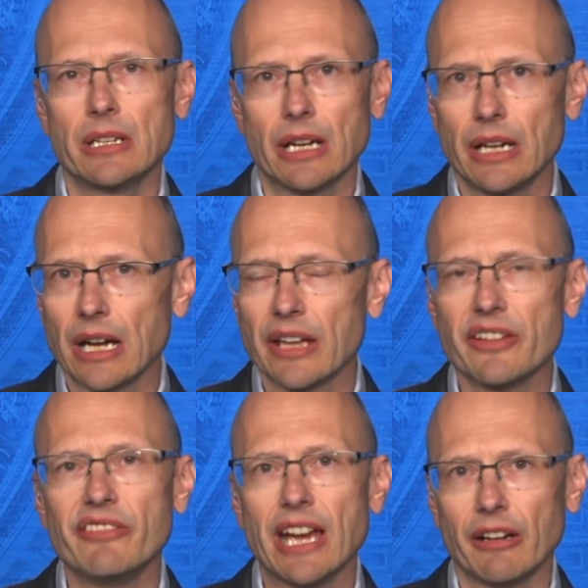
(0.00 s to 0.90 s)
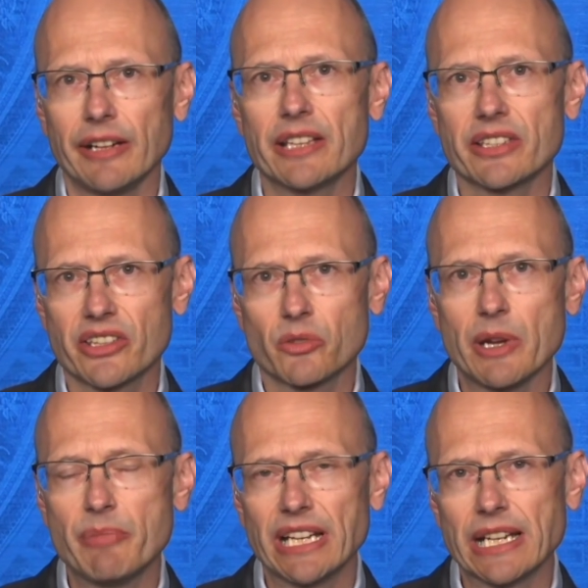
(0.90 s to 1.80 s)
other variants
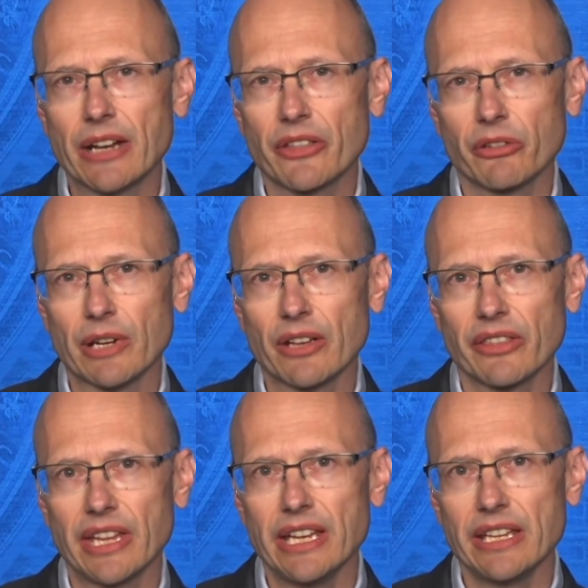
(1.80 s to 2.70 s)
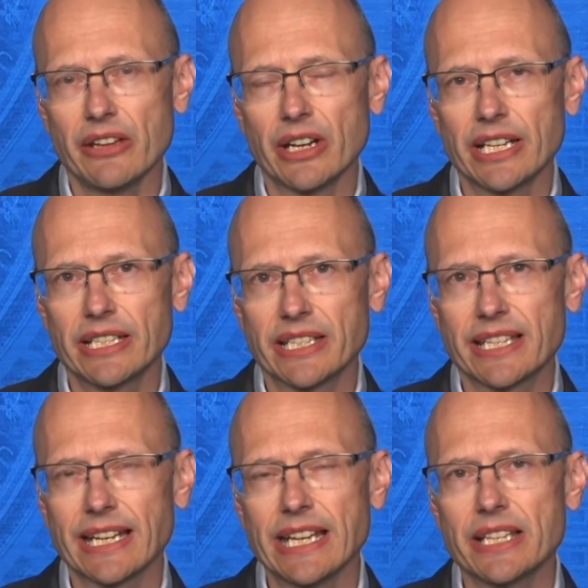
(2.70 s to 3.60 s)
sweeping now throughout the United
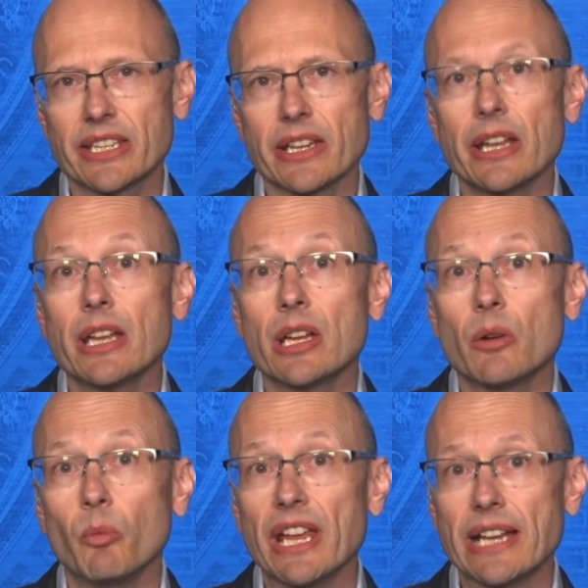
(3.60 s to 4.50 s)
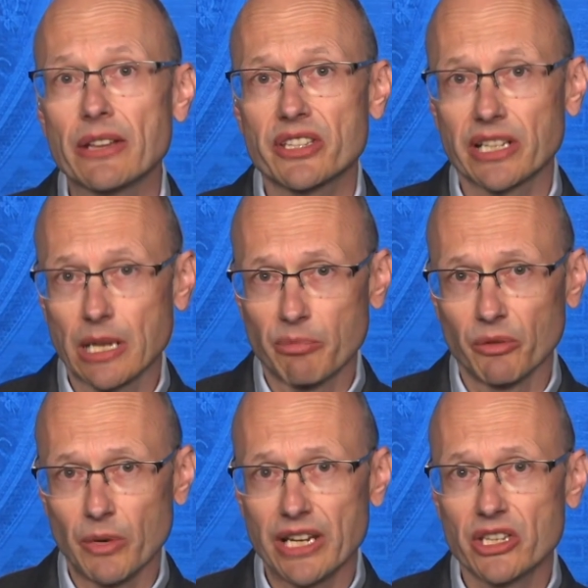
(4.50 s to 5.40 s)
States. We announced a couple
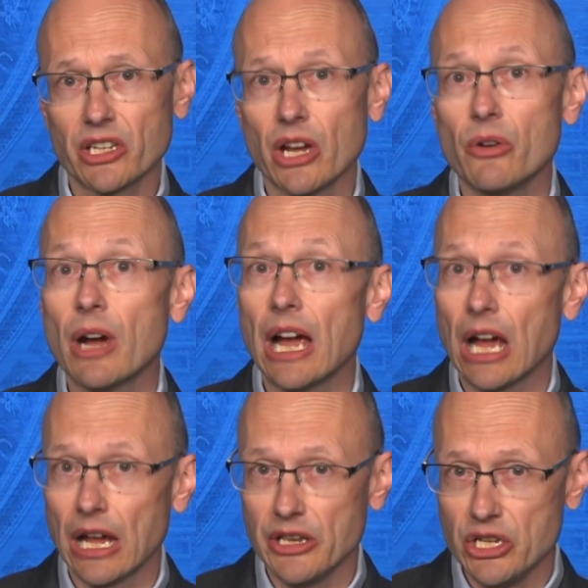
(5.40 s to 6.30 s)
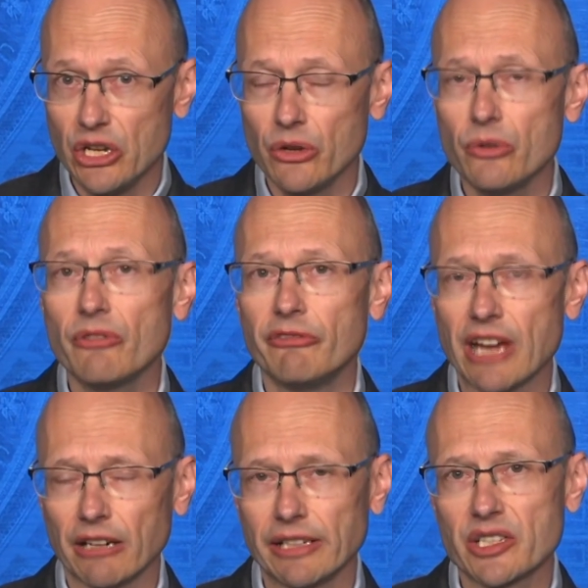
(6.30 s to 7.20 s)
of weeks ago a new
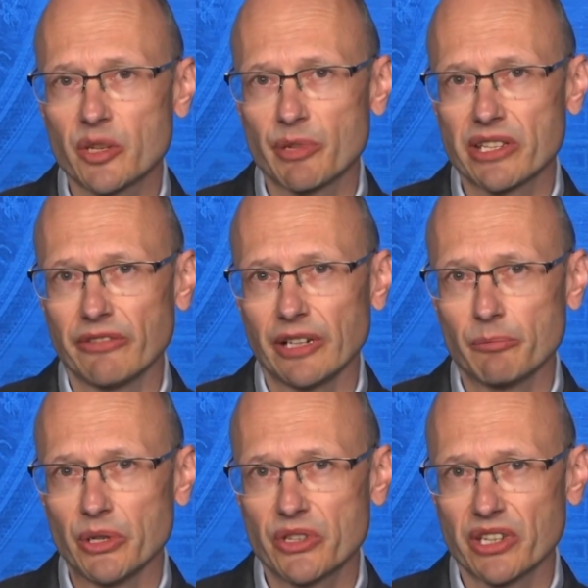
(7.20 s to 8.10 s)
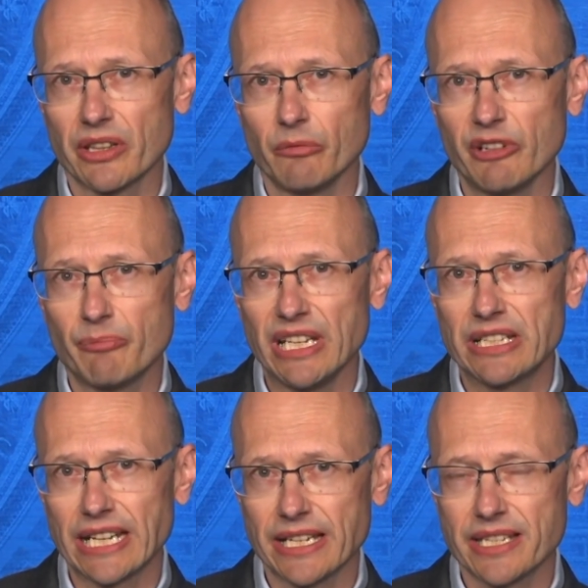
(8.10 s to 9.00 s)
variant-specific booster that we've been
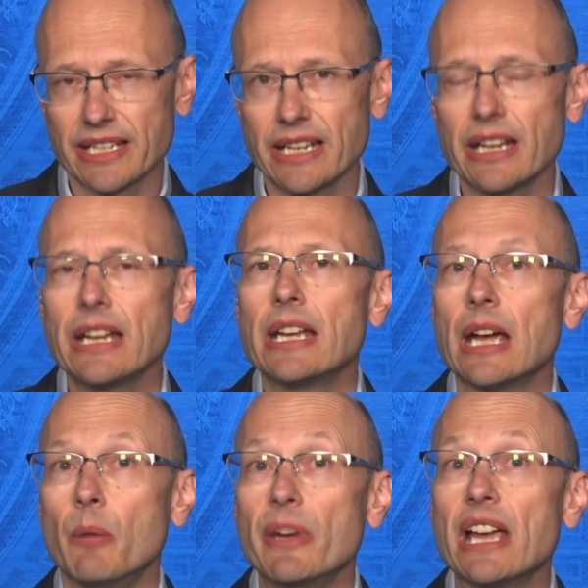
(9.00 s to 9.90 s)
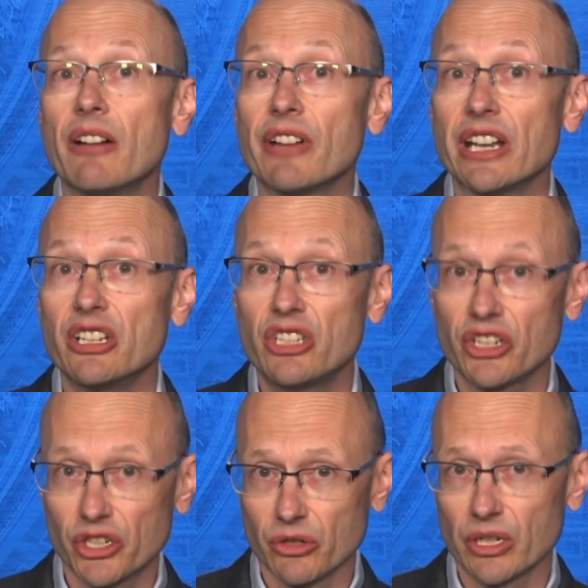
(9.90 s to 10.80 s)
tested, and we have an
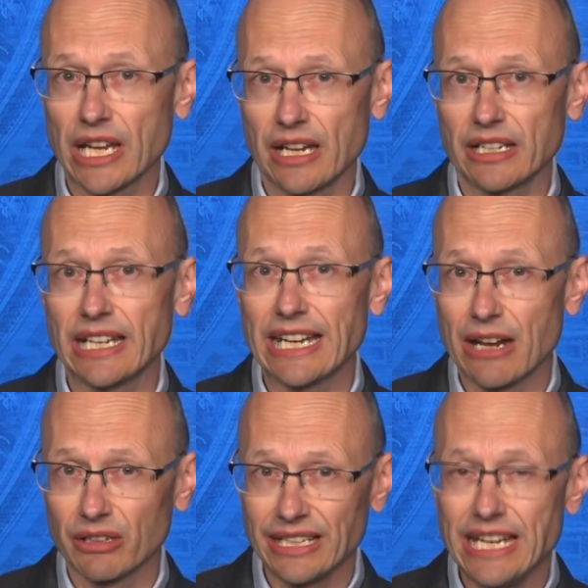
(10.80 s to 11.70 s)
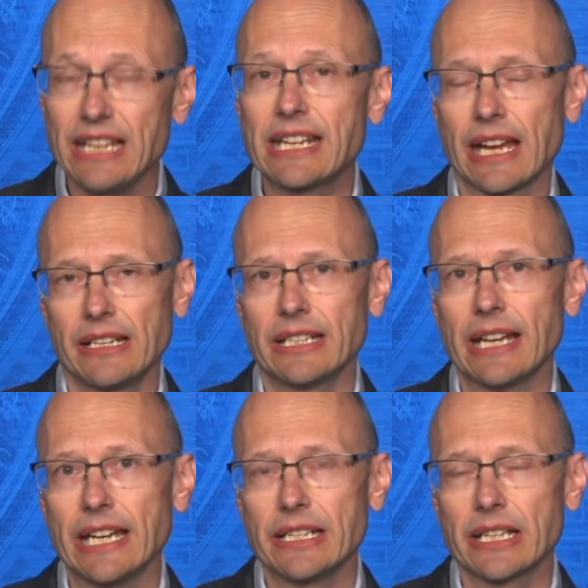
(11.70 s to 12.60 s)
additional candidate, our lead
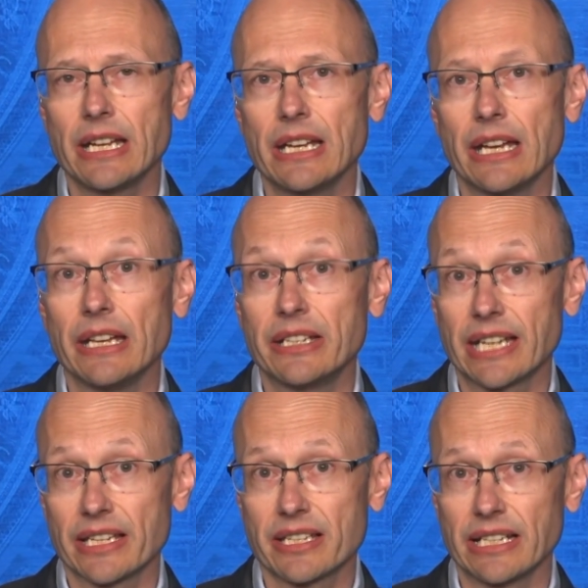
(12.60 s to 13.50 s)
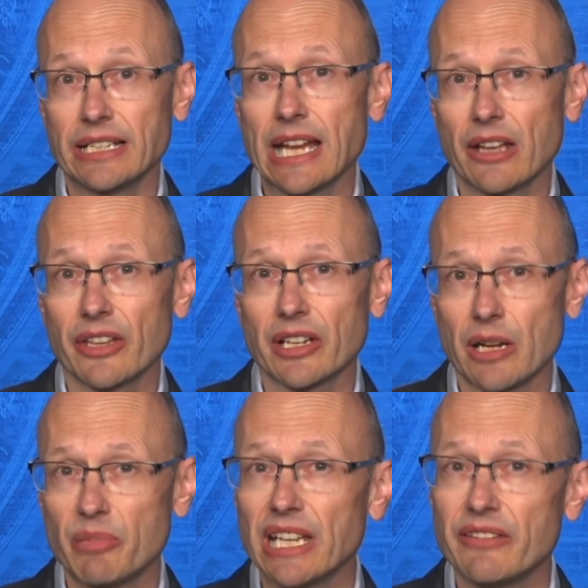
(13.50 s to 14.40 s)
candidate, in testing now that
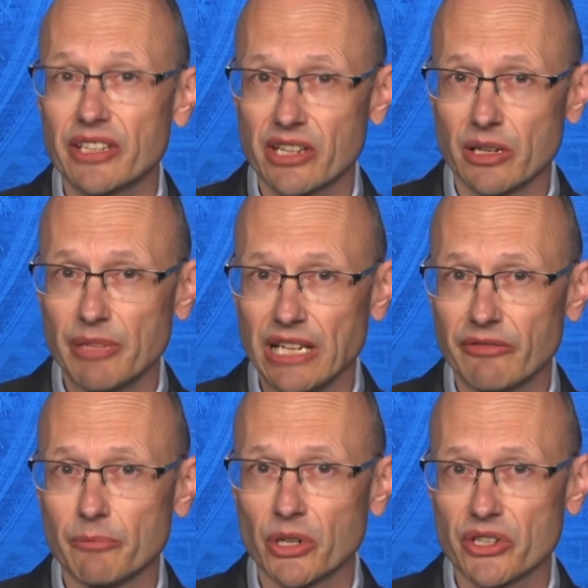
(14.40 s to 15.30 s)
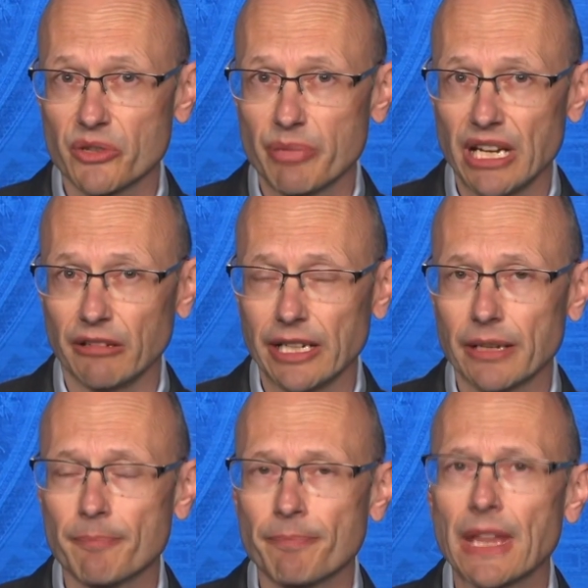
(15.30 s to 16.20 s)
I believe is going to be even more superior.